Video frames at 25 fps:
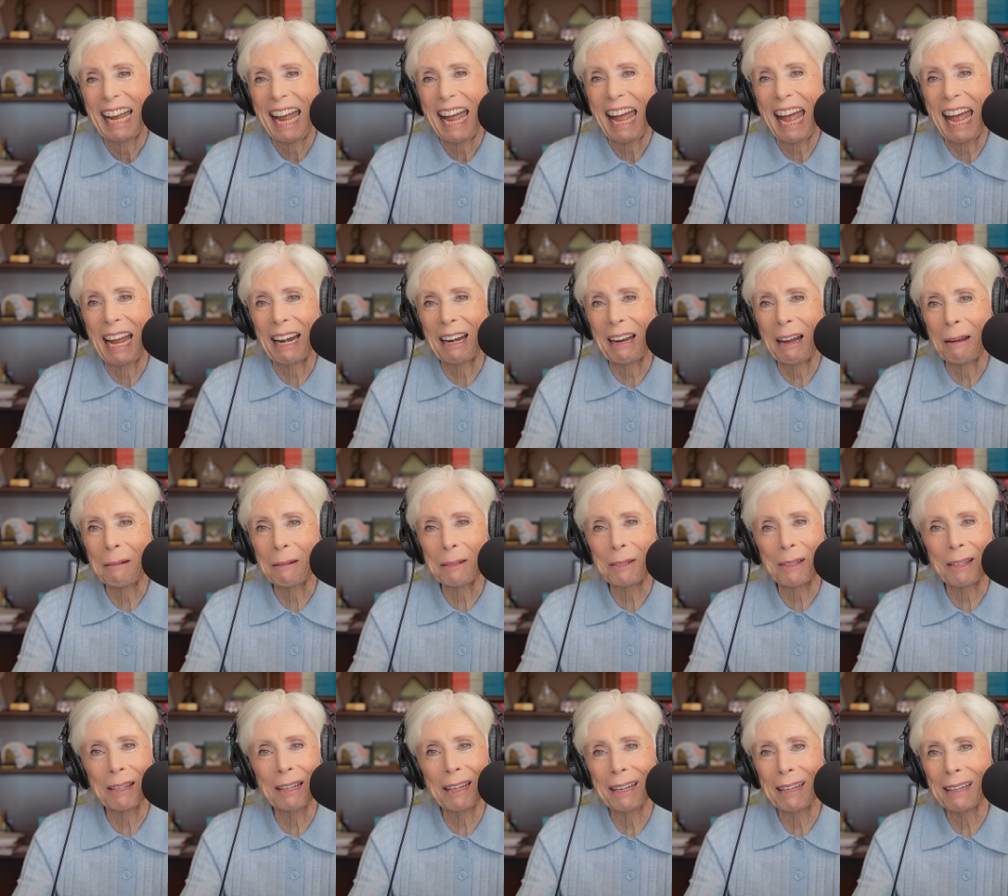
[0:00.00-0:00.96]
and I was
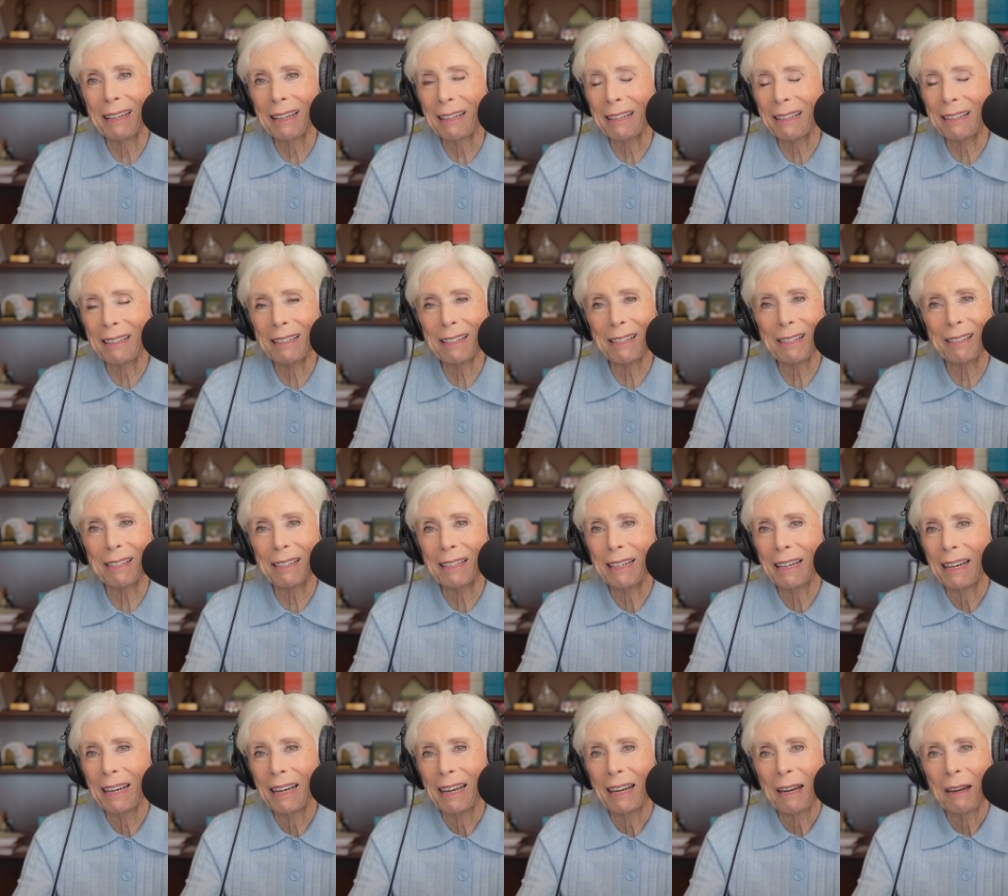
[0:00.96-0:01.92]
thinking, this
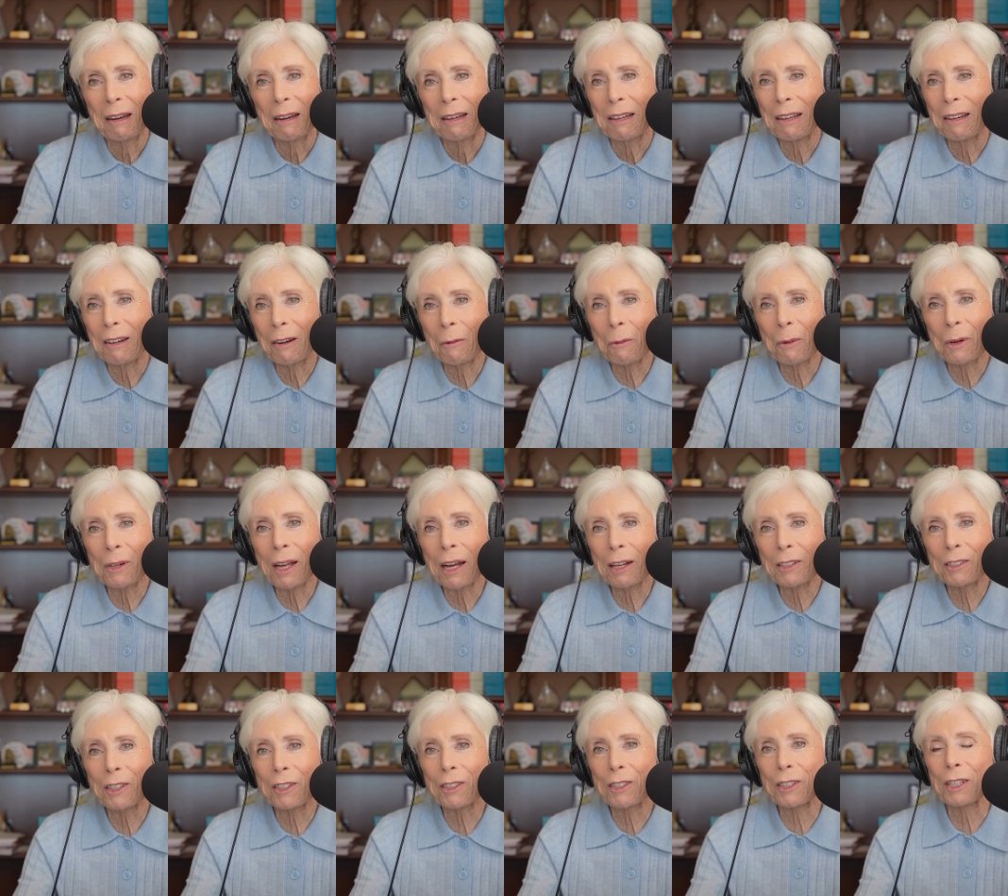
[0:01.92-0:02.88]
yeah. You know, we're
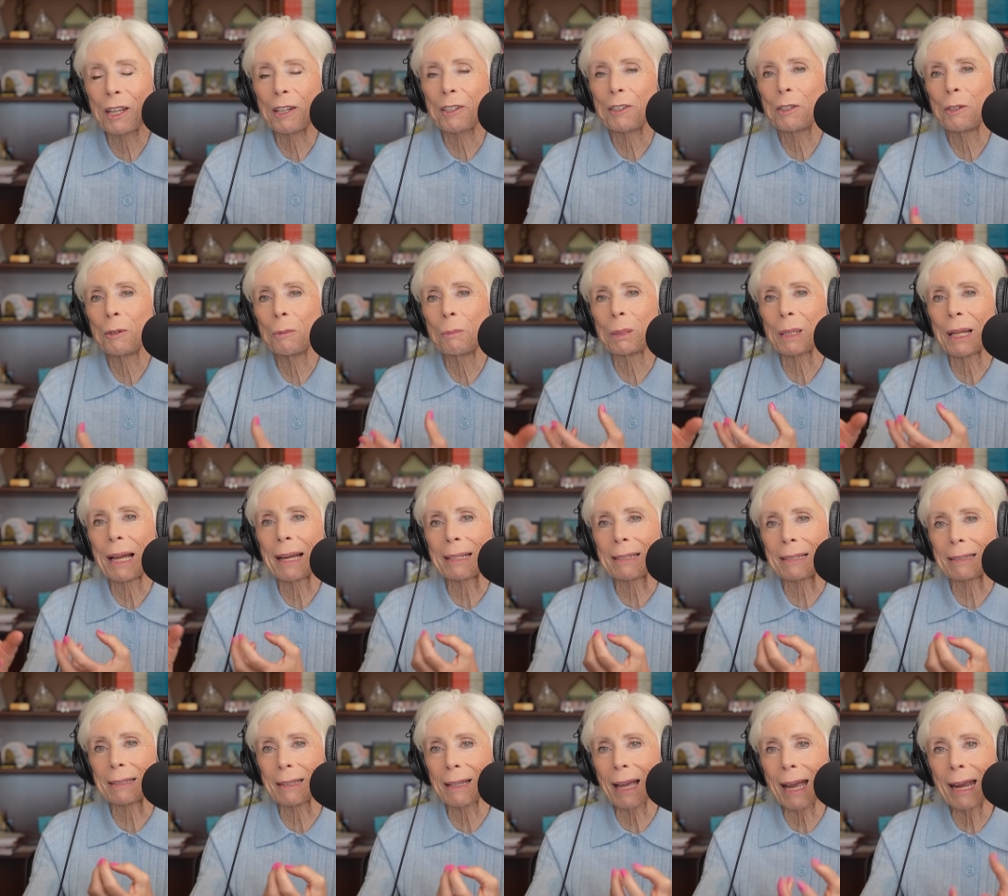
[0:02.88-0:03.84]
not just like two blank
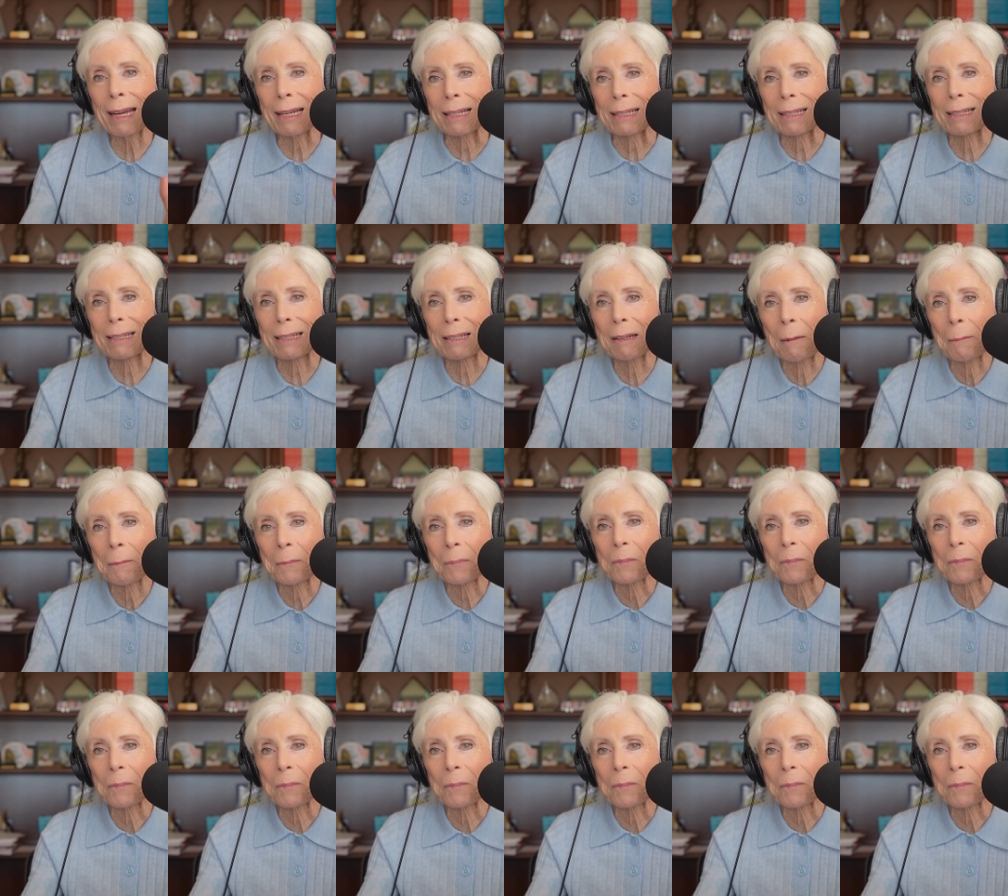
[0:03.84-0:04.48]
slates.